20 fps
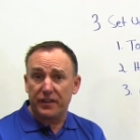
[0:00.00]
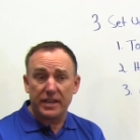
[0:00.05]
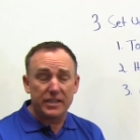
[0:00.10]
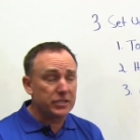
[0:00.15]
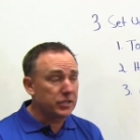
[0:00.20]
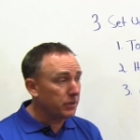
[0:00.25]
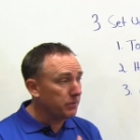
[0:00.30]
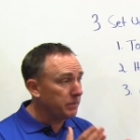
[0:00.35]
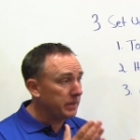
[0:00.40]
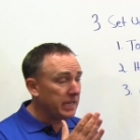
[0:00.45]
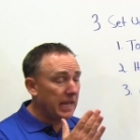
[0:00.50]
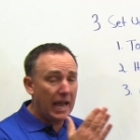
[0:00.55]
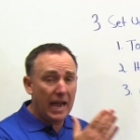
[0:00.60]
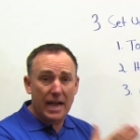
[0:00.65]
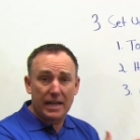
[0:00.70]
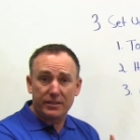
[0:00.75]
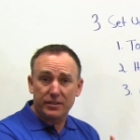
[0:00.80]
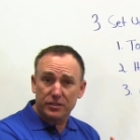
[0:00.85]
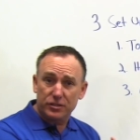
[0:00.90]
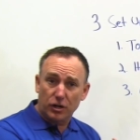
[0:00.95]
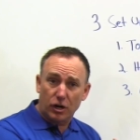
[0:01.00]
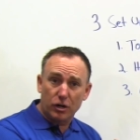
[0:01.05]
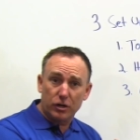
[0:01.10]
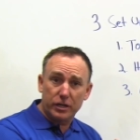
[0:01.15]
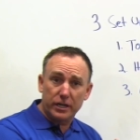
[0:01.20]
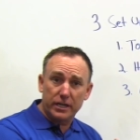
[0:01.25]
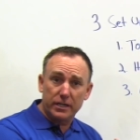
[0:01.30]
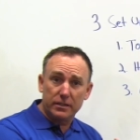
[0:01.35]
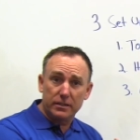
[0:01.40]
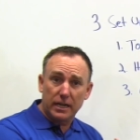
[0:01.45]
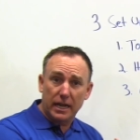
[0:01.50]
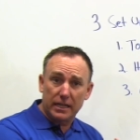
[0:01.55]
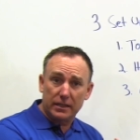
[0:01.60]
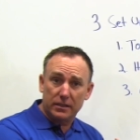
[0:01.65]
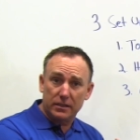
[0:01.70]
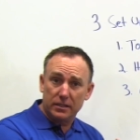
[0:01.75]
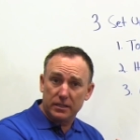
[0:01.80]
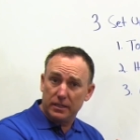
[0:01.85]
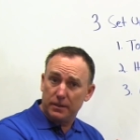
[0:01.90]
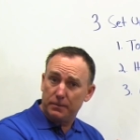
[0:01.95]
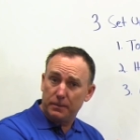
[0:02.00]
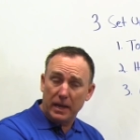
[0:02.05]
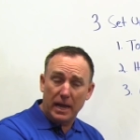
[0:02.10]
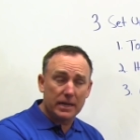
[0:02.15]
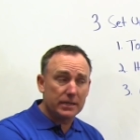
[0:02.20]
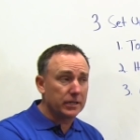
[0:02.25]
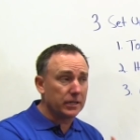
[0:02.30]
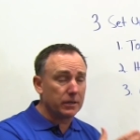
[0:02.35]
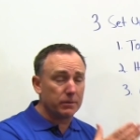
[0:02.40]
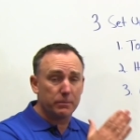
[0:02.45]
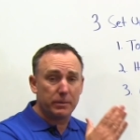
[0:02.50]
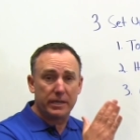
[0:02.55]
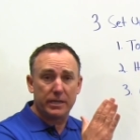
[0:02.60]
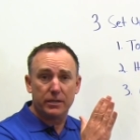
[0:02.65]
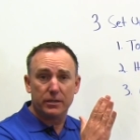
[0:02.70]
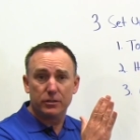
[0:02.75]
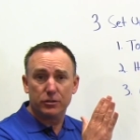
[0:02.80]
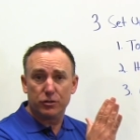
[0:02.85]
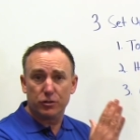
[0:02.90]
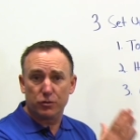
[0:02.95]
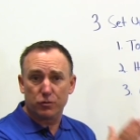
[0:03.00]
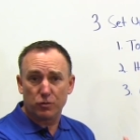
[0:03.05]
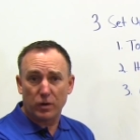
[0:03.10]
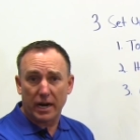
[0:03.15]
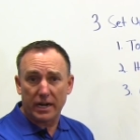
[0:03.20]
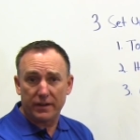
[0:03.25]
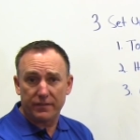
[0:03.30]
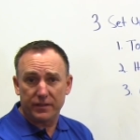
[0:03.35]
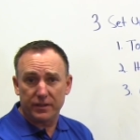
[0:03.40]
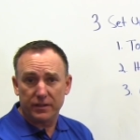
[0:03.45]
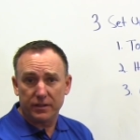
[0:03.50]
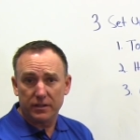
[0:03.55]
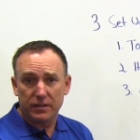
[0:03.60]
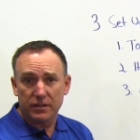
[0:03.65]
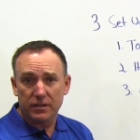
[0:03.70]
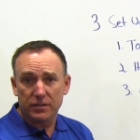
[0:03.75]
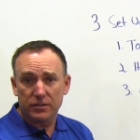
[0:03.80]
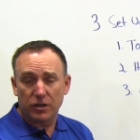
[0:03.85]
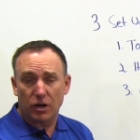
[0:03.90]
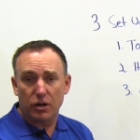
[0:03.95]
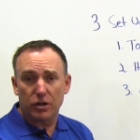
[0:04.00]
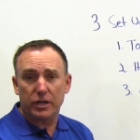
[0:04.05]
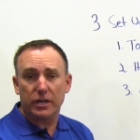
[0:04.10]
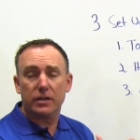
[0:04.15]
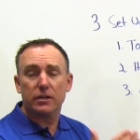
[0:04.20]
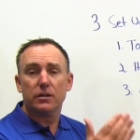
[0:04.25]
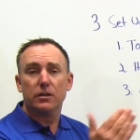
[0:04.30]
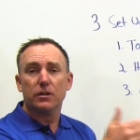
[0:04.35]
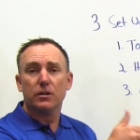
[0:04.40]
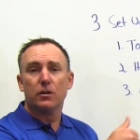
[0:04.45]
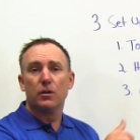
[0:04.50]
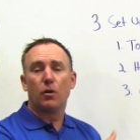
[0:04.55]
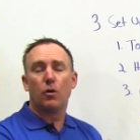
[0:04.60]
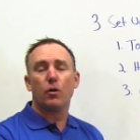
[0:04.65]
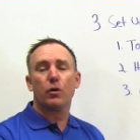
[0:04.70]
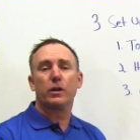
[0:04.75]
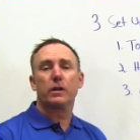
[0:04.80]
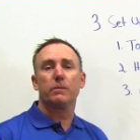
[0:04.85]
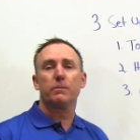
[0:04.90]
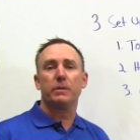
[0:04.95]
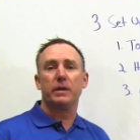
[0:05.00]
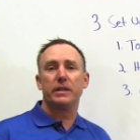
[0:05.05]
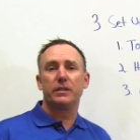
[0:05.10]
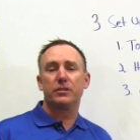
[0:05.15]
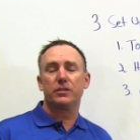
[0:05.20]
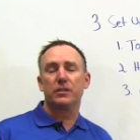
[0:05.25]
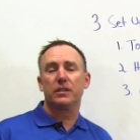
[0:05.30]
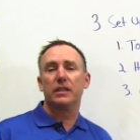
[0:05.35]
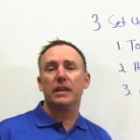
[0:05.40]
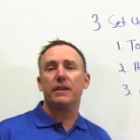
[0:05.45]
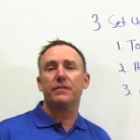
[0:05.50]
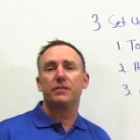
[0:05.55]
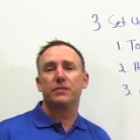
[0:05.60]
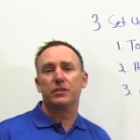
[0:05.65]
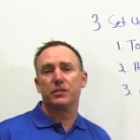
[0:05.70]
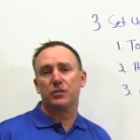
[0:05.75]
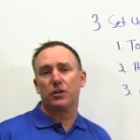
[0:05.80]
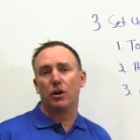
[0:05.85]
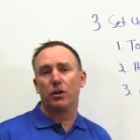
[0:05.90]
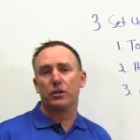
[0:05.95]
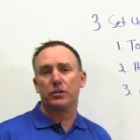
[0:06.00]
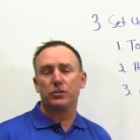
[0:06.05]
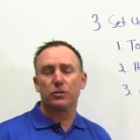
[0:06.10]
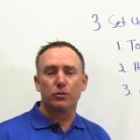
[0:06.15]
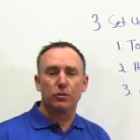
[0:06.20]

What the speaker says: face can be at the target, at impact, it can be to the right of the target, or it can be to the left of the target.